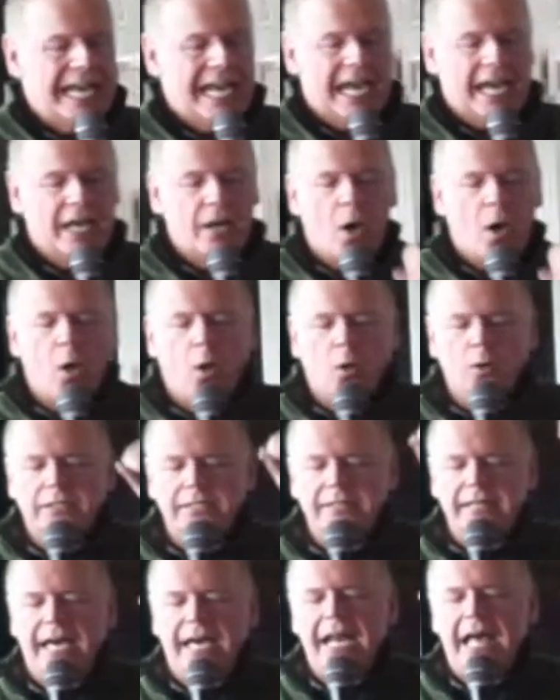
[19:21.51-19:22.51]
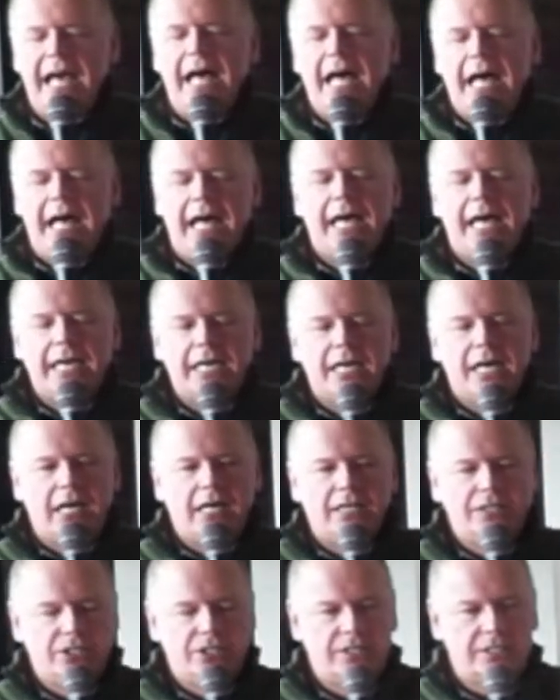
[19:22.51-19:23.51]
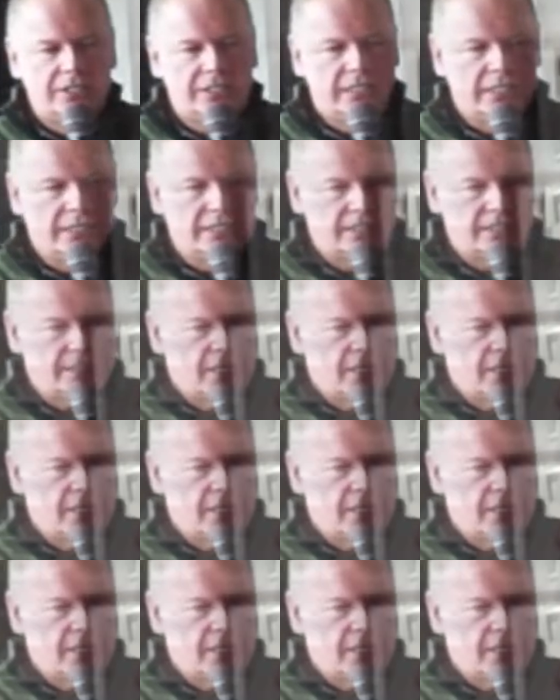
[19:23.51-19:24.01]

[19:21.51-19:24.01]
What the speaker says: And holding that high consciousness,